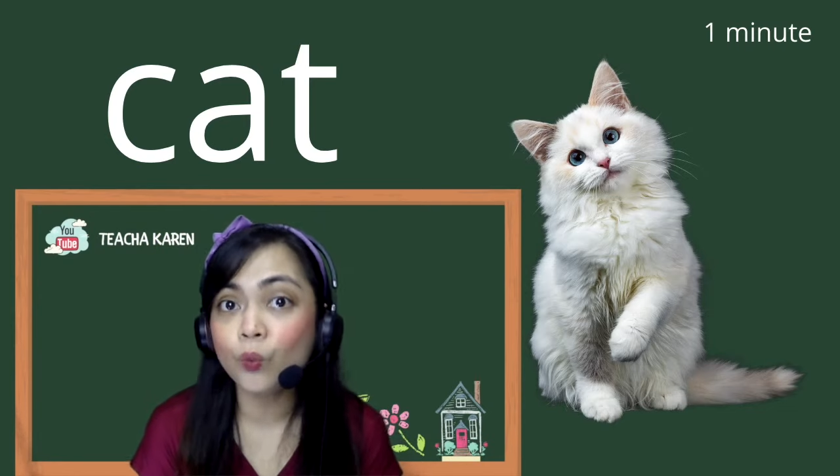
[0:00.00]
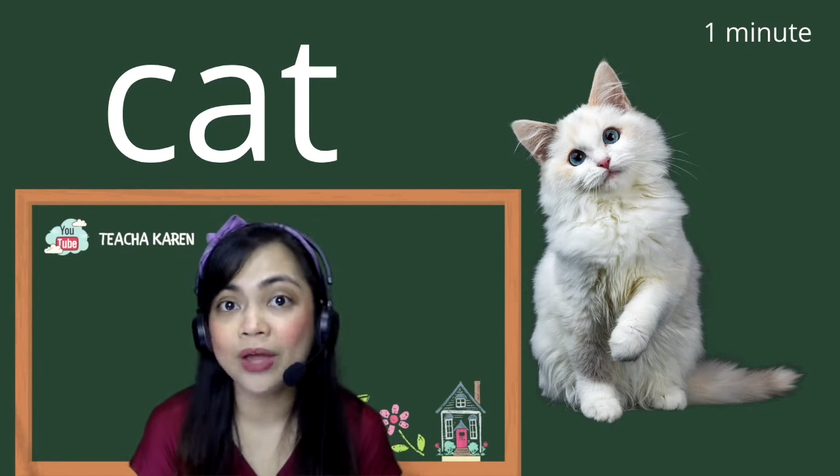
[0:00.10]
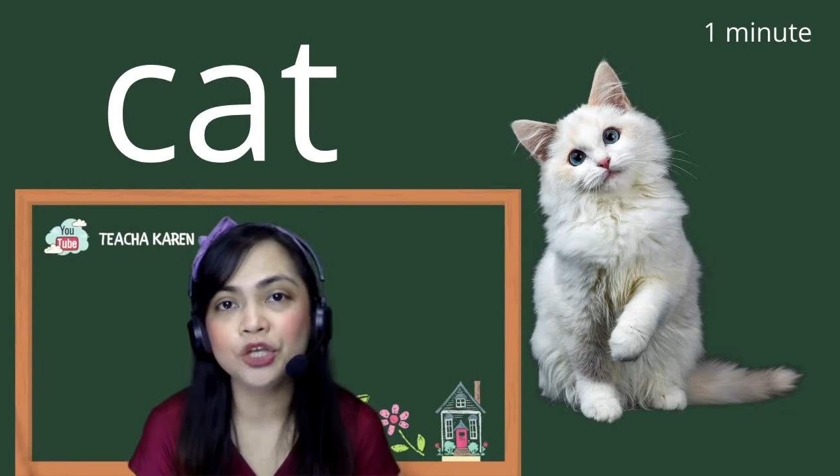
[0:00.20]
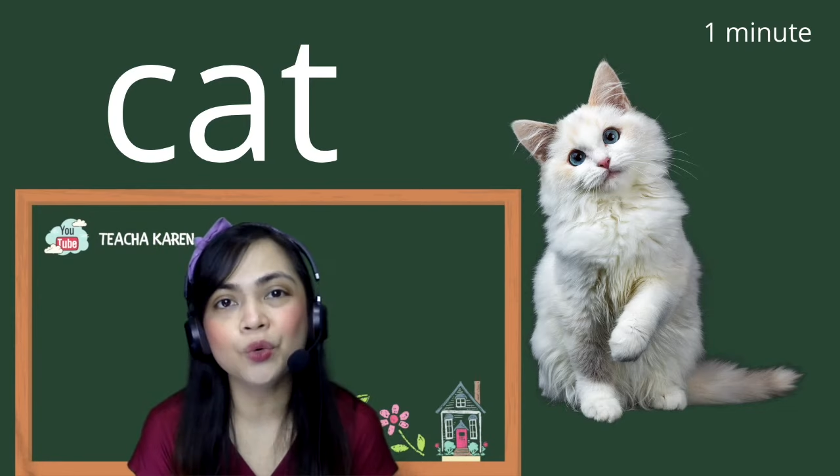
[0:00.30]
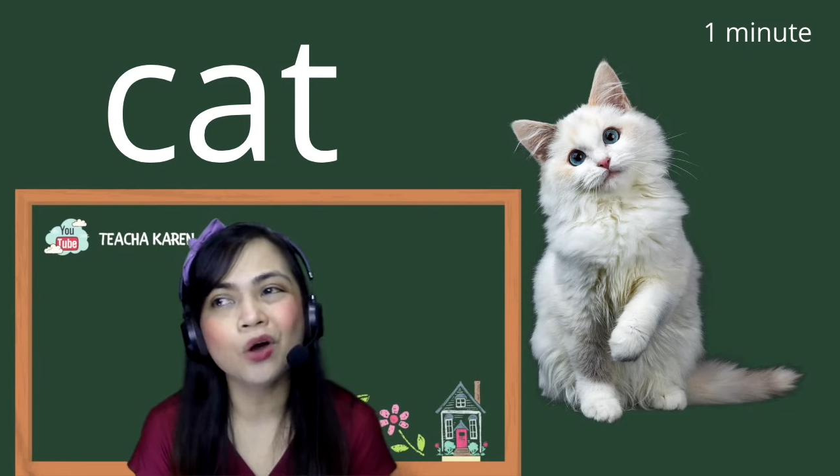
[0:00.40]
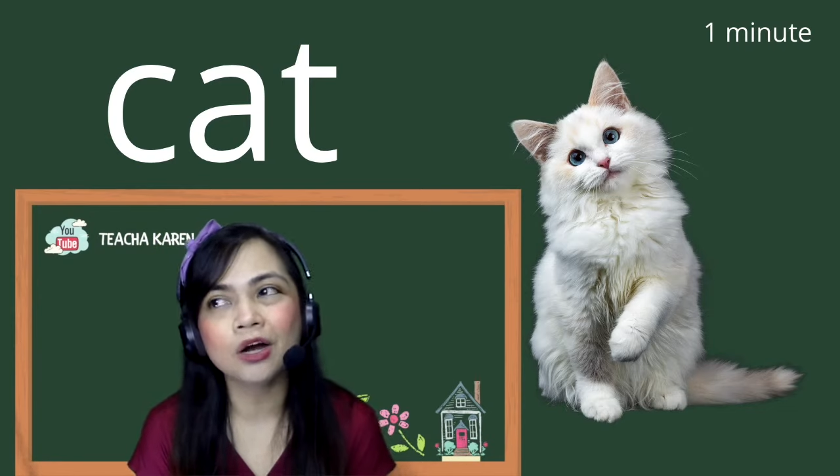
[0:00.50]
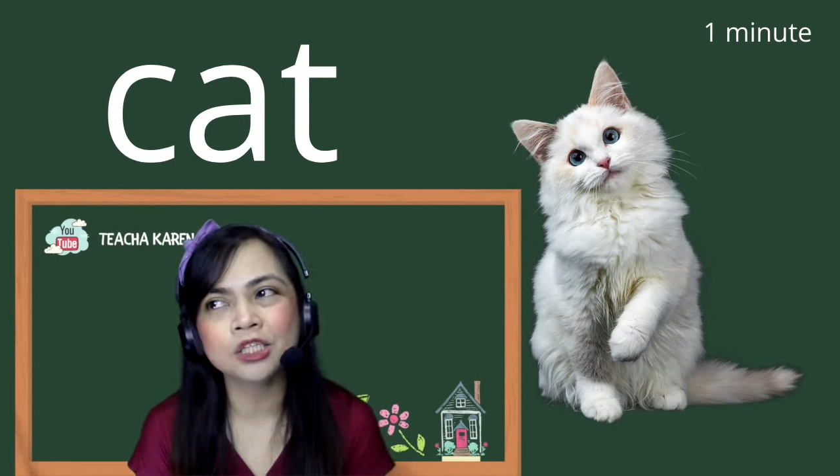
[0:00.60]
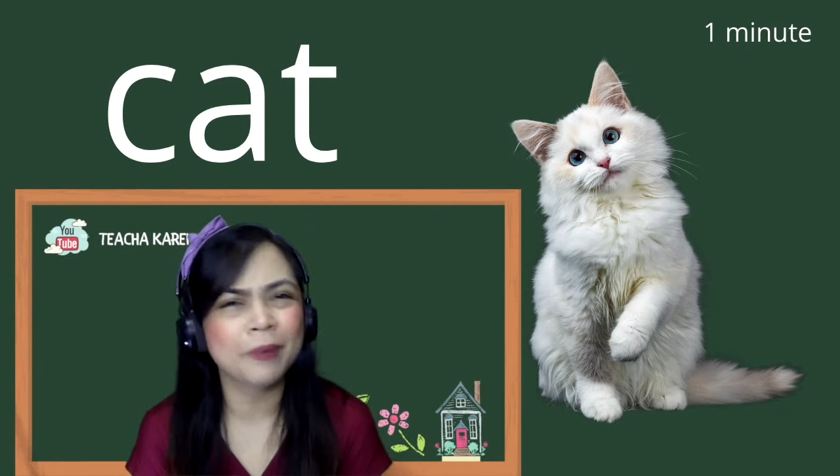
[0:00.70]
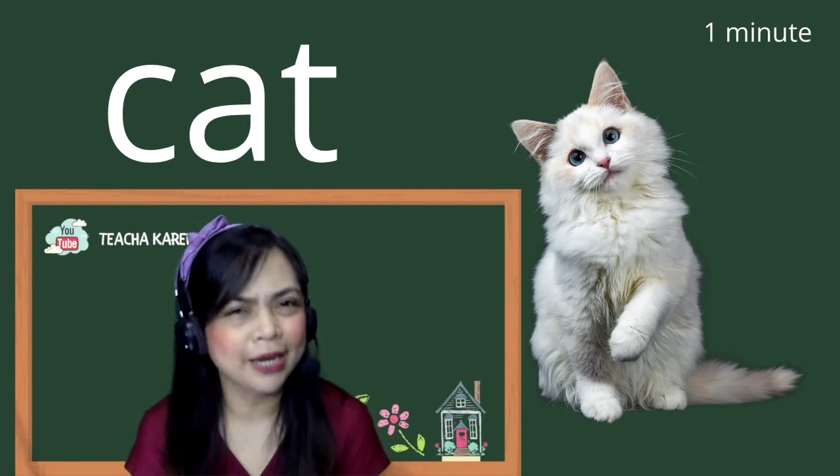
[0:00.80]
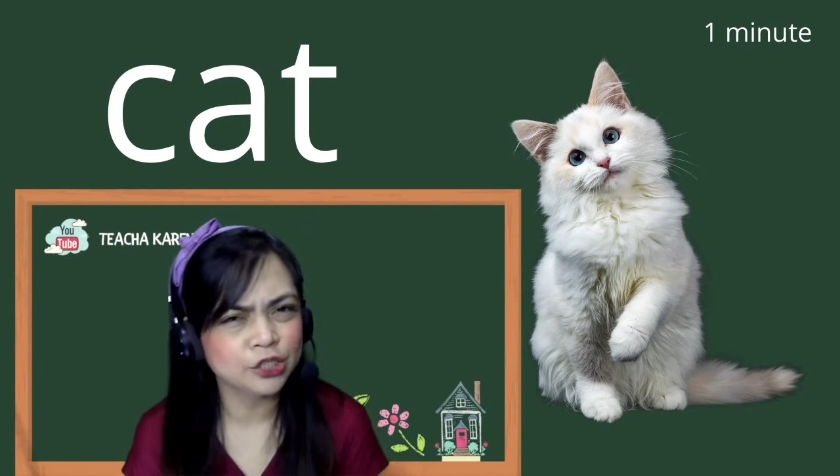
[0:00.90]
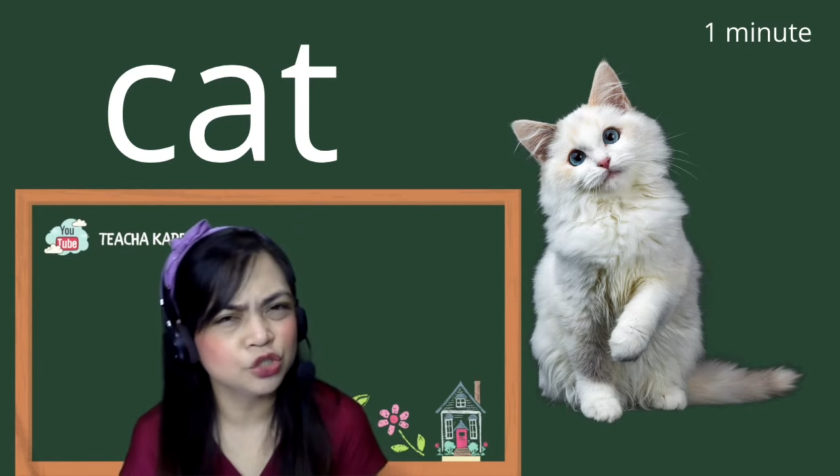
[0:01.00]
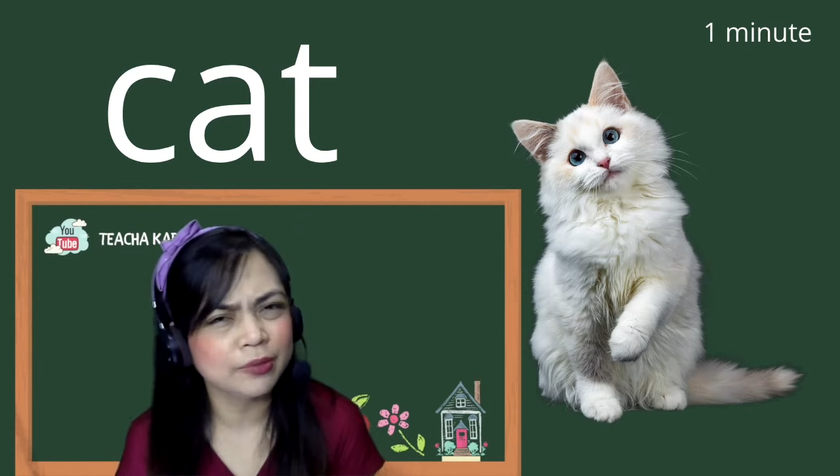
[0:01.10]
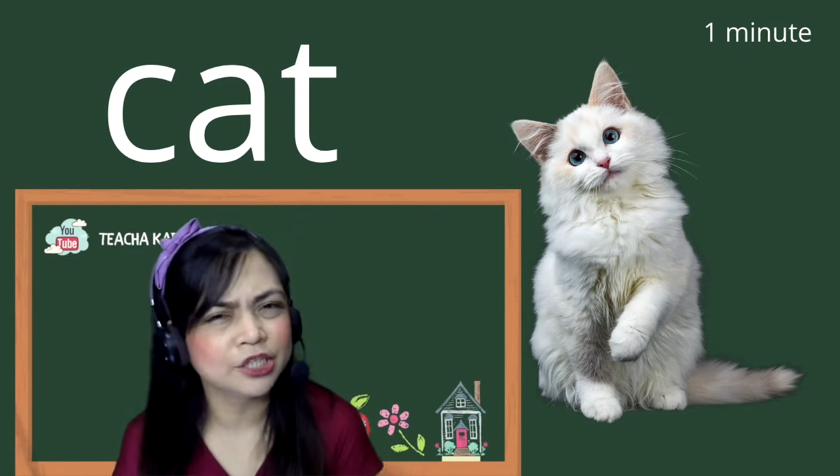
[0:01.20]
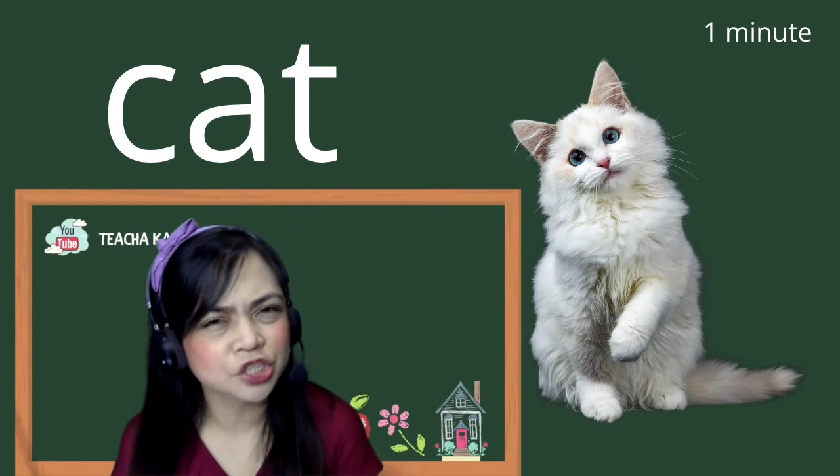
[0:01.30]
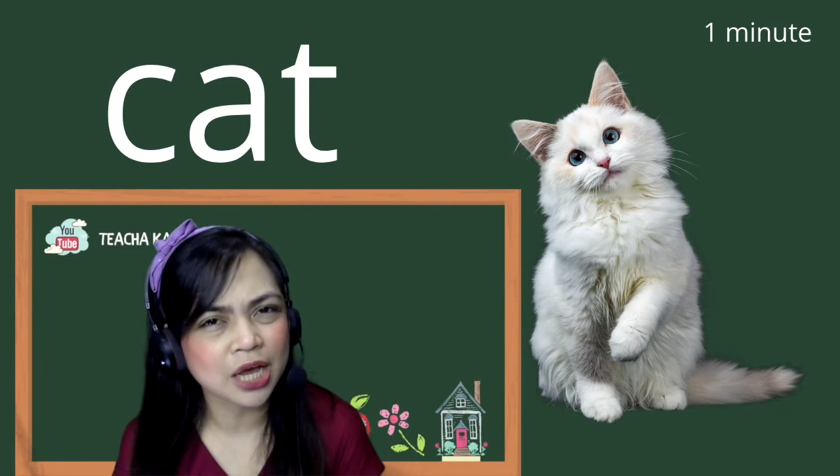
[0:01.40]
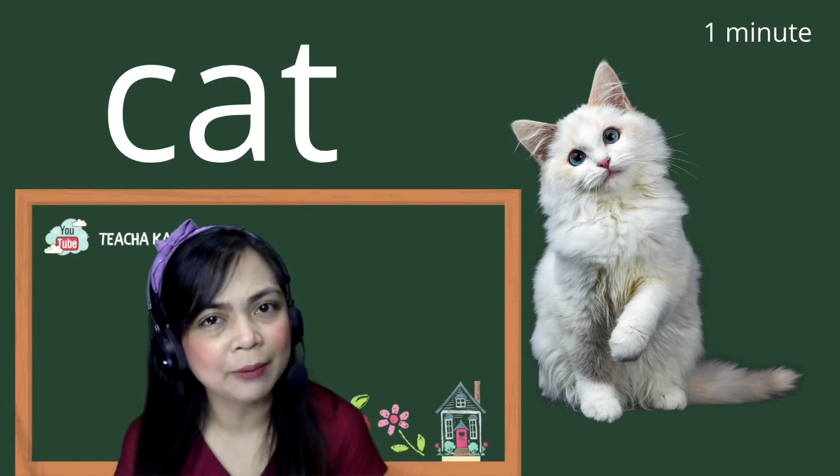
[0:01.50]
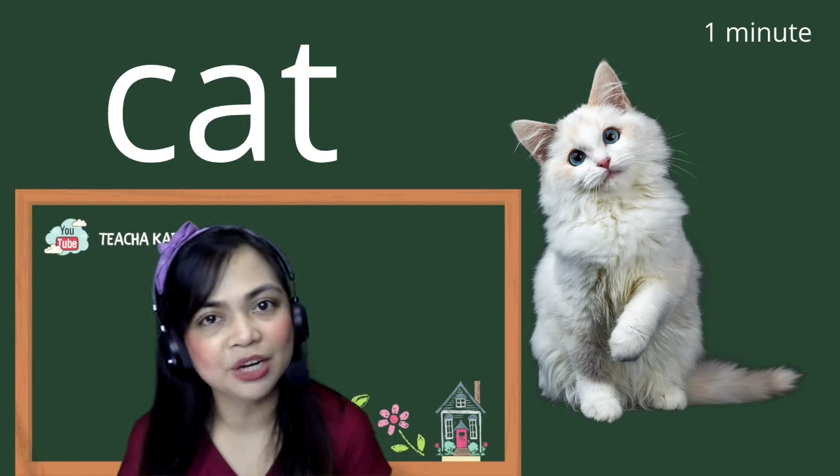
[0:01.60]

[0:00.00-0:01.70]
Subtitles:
when you are spending too much time